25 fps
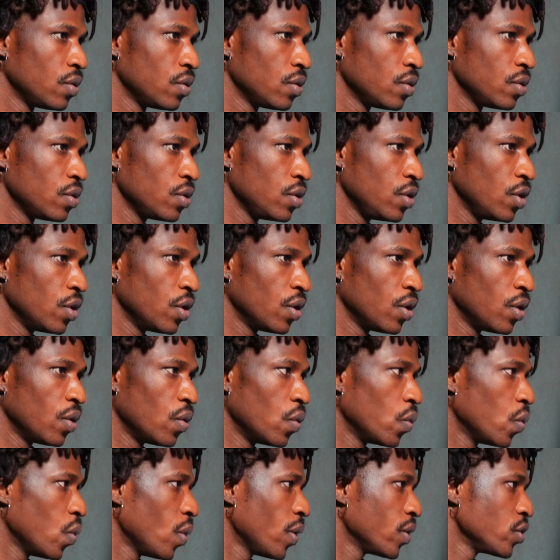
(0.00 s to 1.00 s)

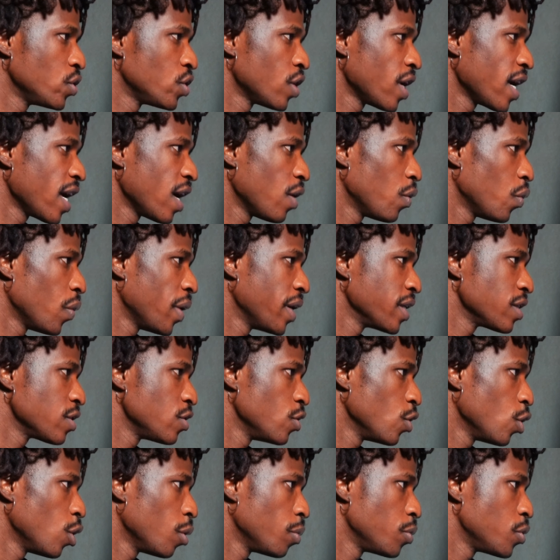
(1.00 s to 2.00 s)
your dry and wet
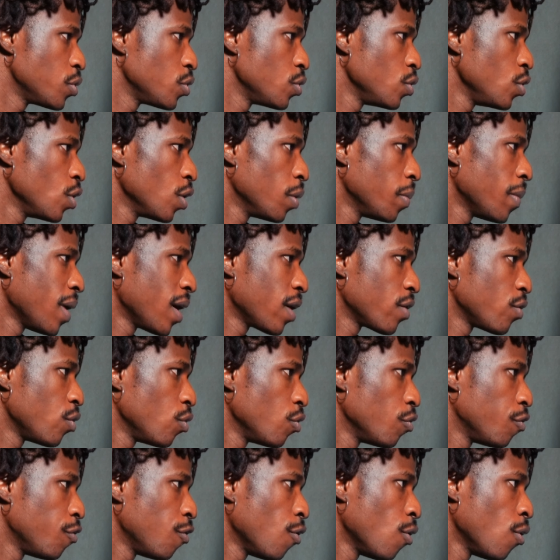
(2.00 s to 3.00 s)
knob to your
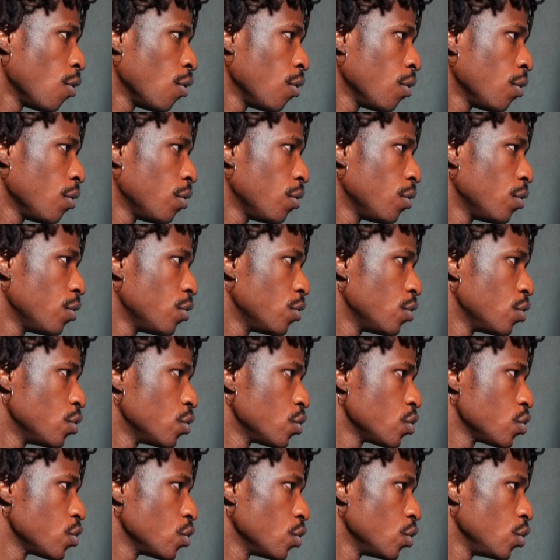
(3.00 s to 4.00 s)
macro 4.
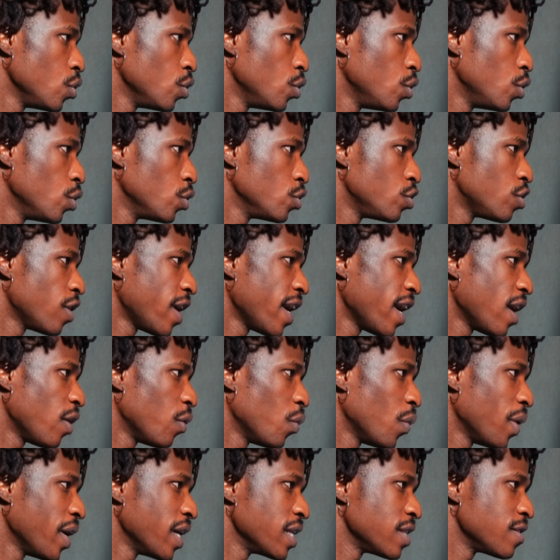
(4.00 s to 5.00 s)
So dry and
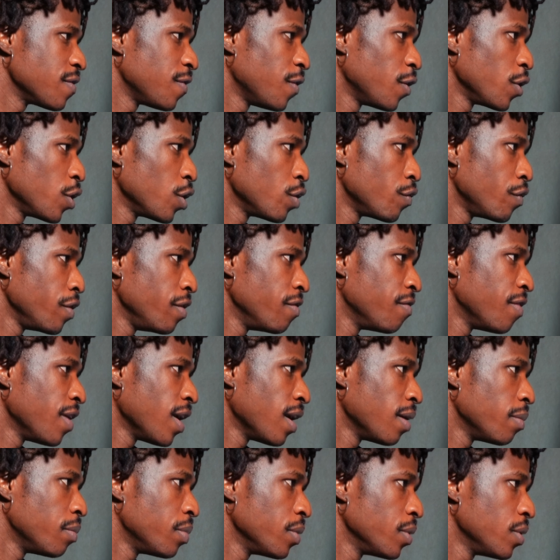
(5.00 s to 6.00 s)
wet for your
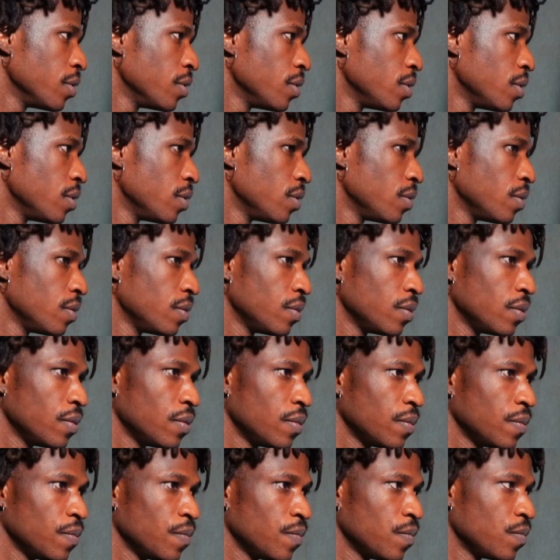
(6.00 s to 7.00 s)
reverb.
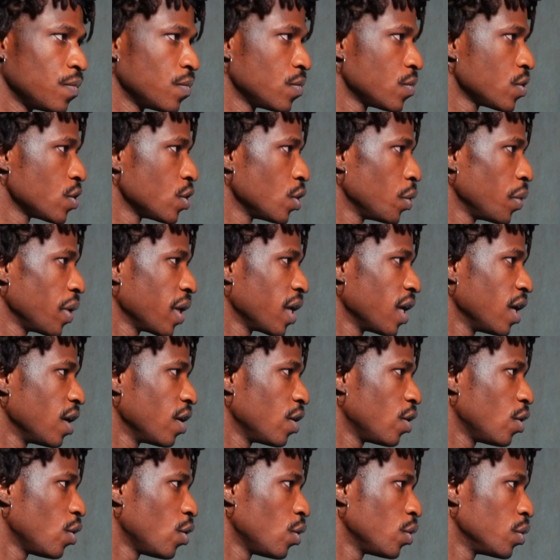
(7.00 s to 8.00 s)
So we can
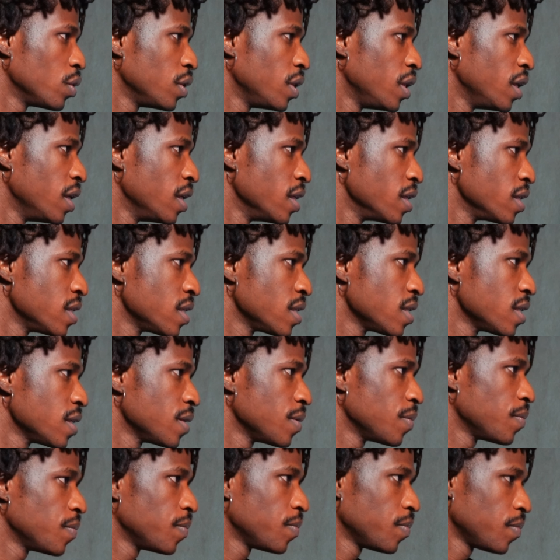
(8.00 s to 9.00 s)
call this
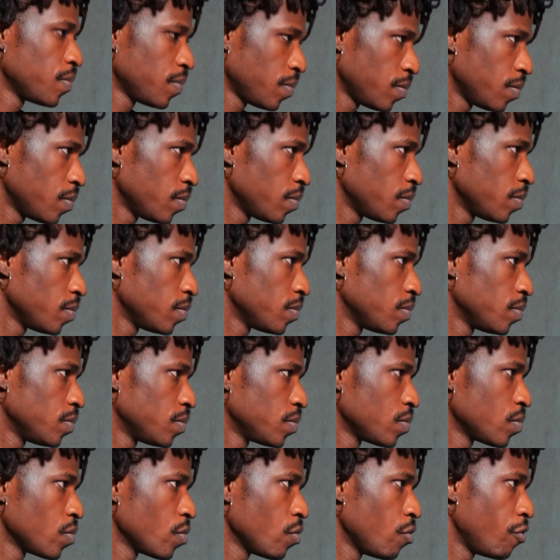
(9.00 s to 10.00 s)

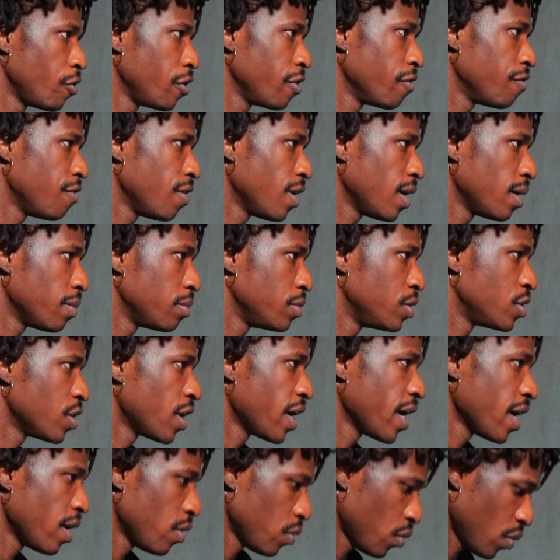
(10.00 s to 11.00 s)
reverb
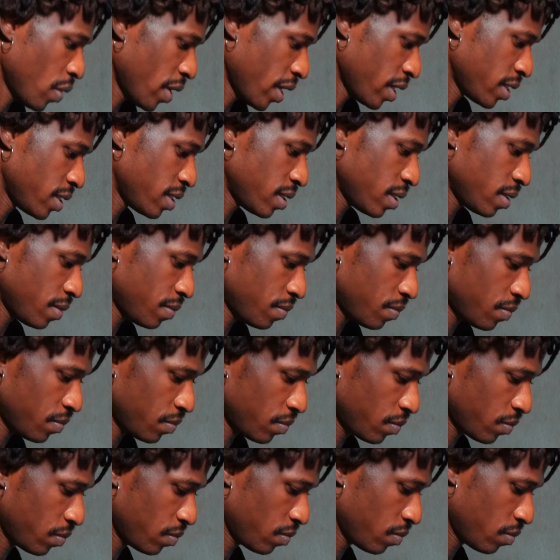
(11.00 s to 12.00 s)
dry and wet.
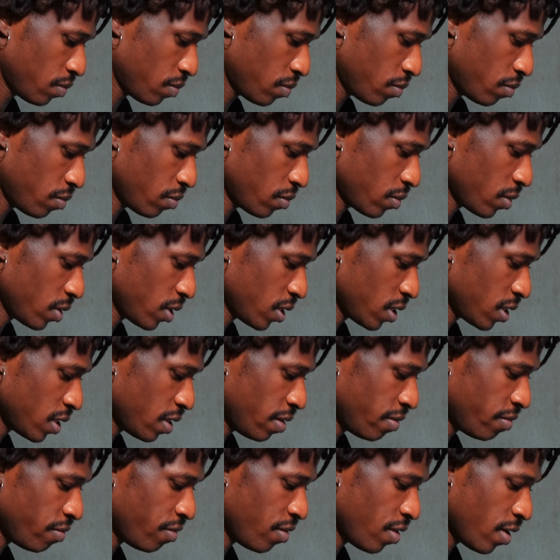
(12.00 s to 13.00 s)
Let's
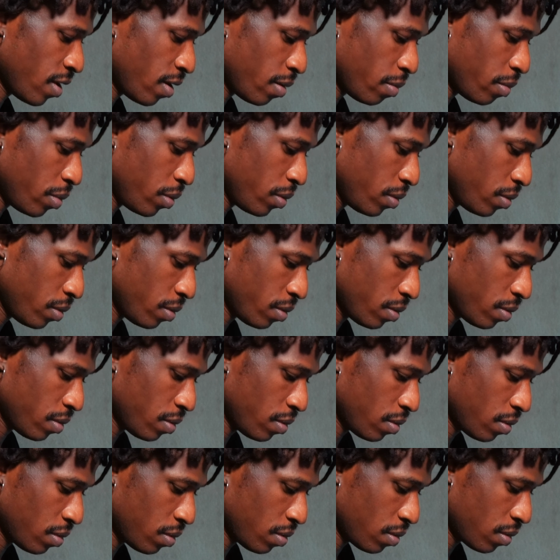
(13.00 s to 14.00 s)
say verb
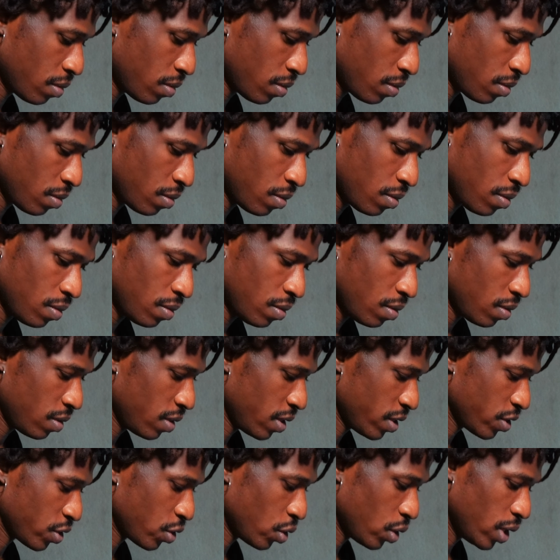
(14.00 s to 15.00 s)

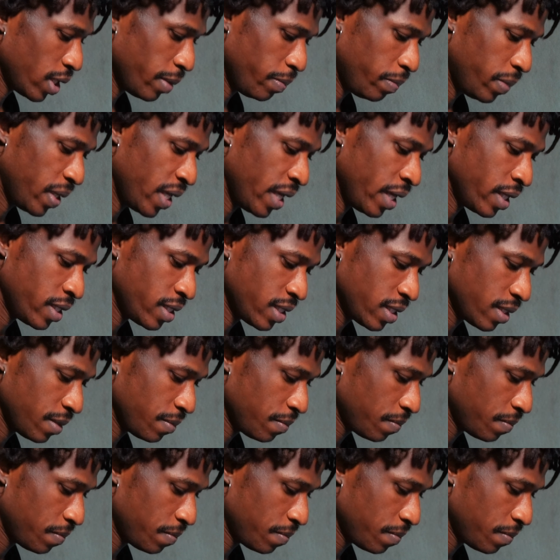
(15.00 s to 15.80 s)
Let's call it plate.